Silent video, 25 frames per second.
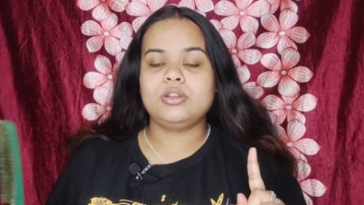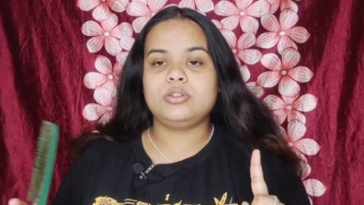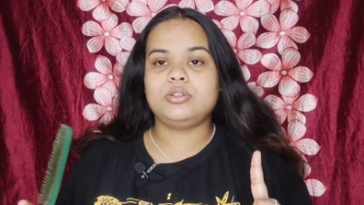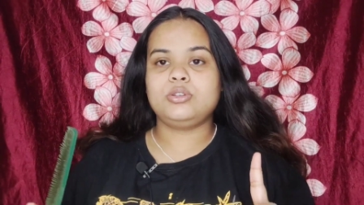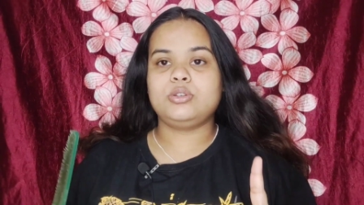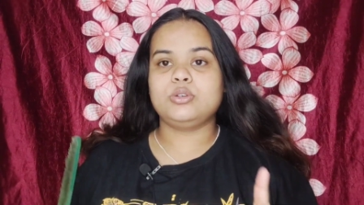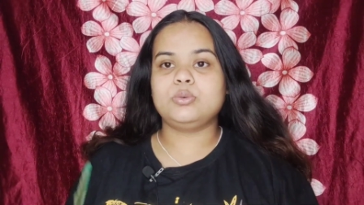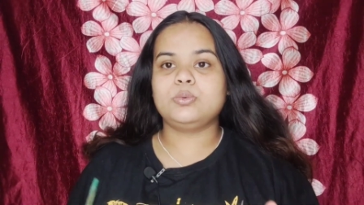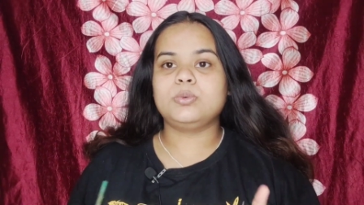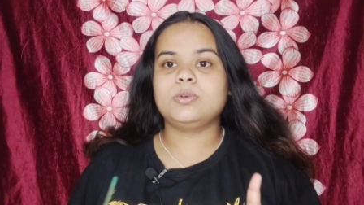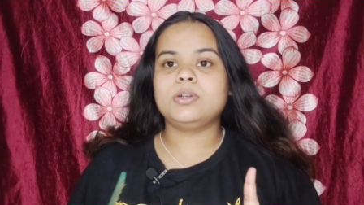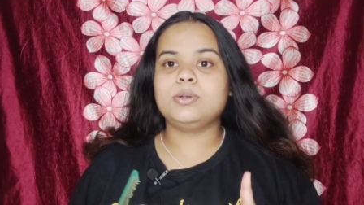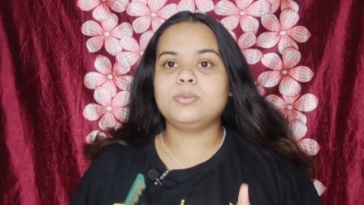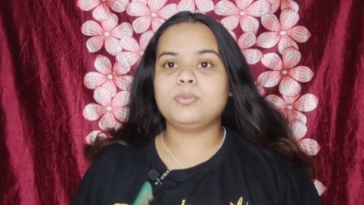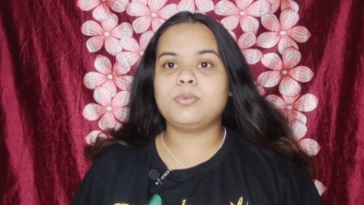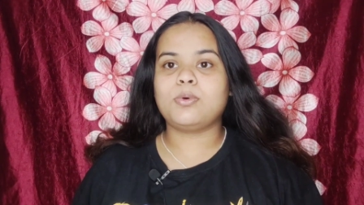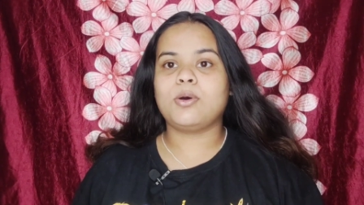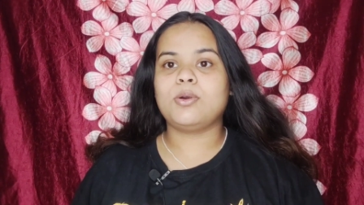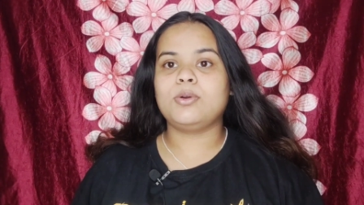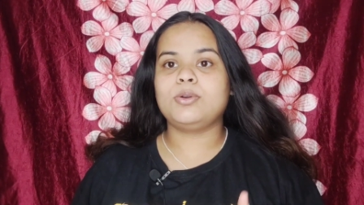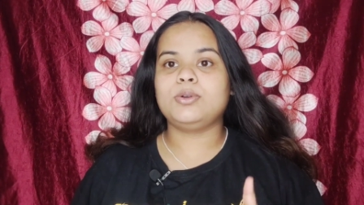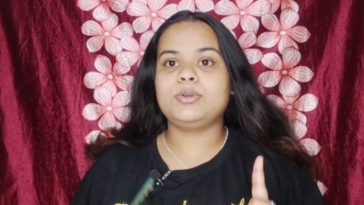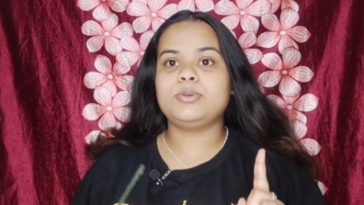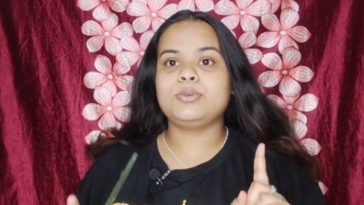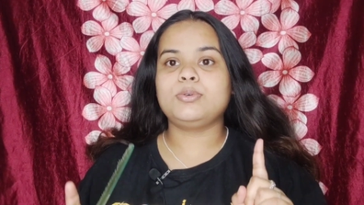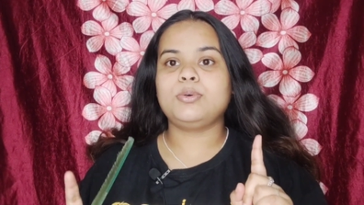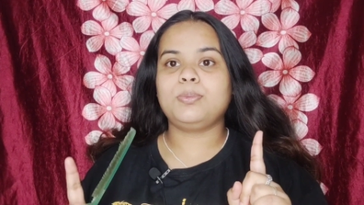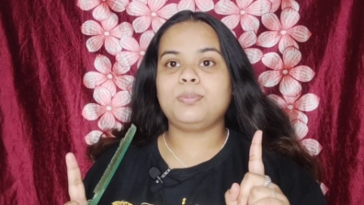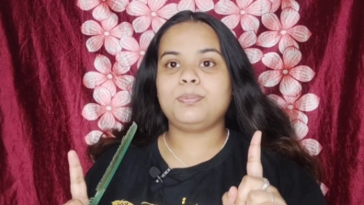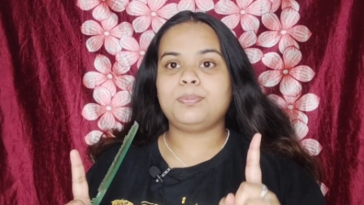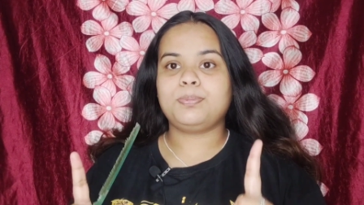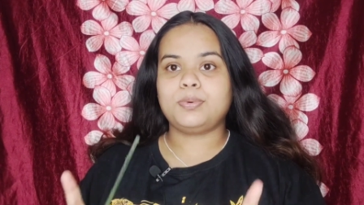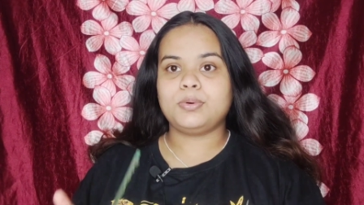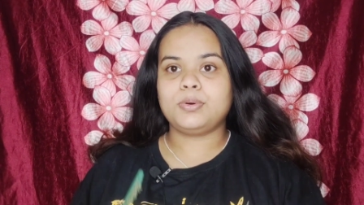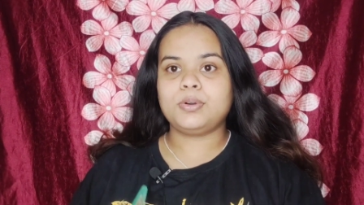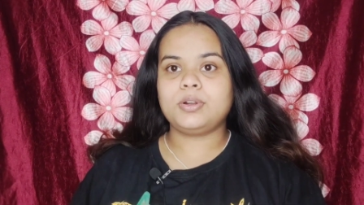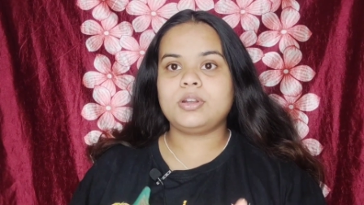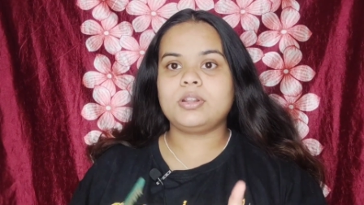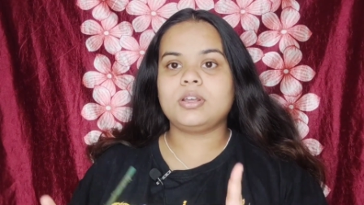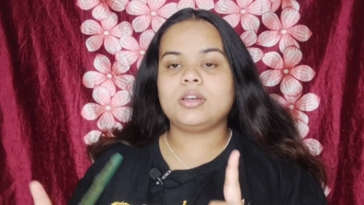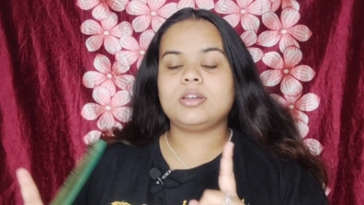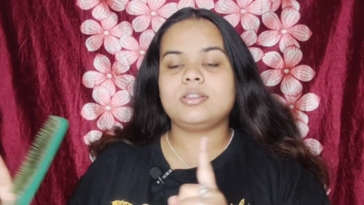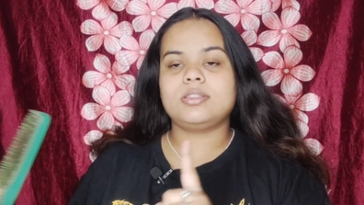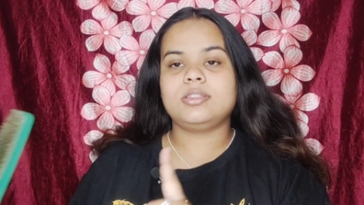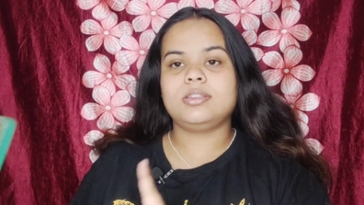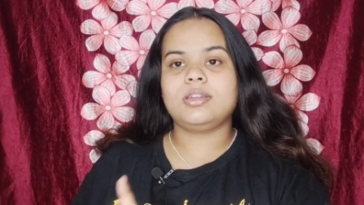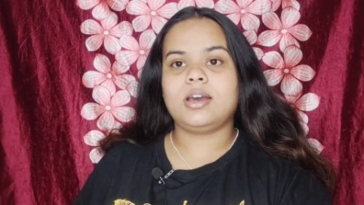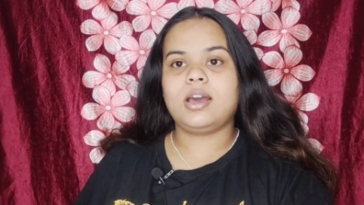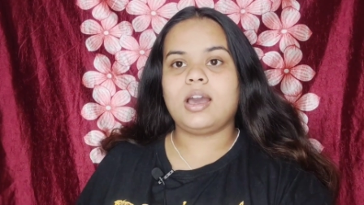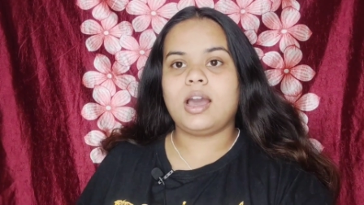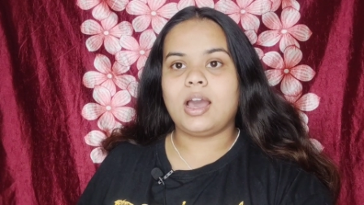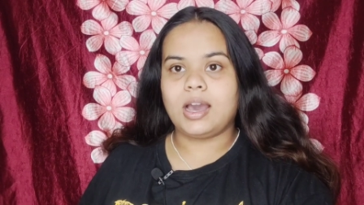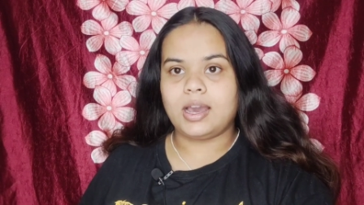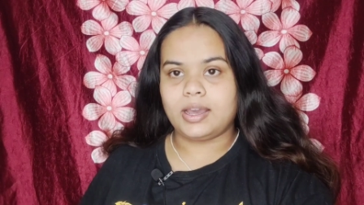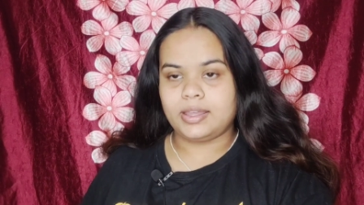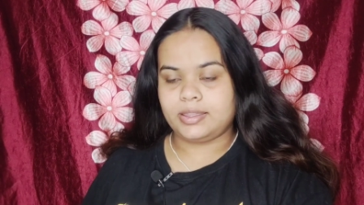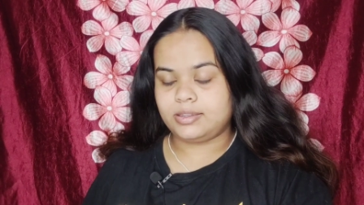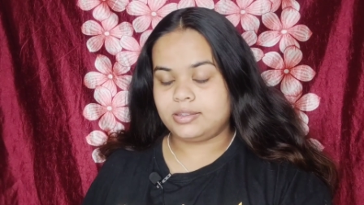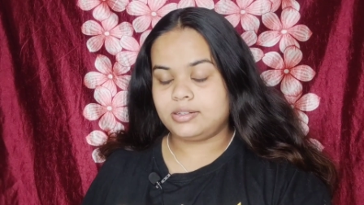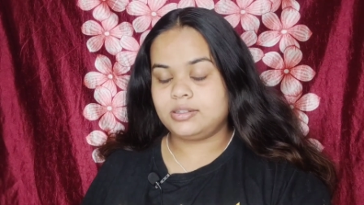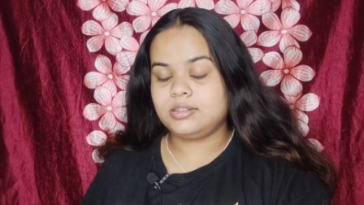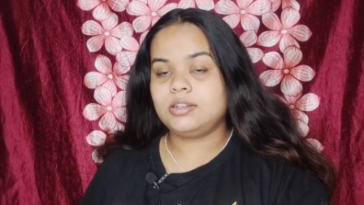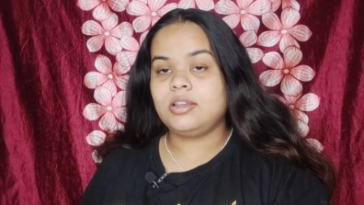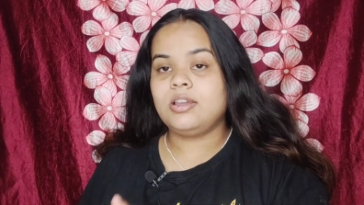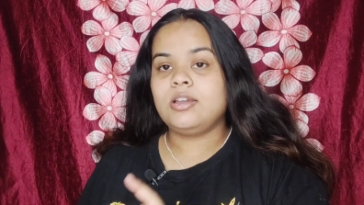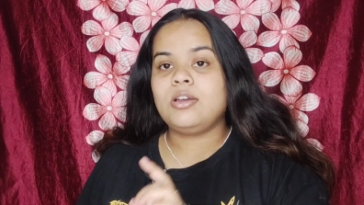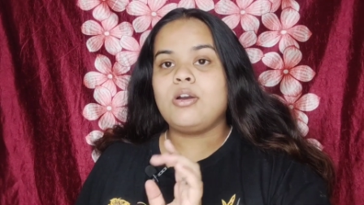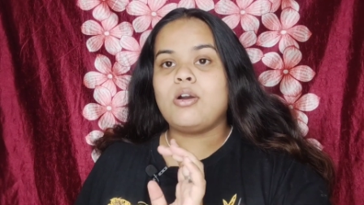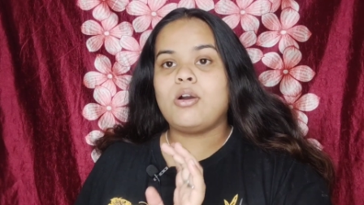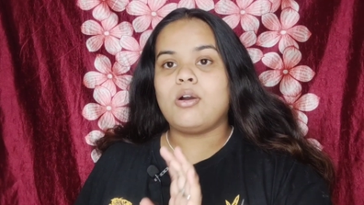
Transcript: you would want to put the iron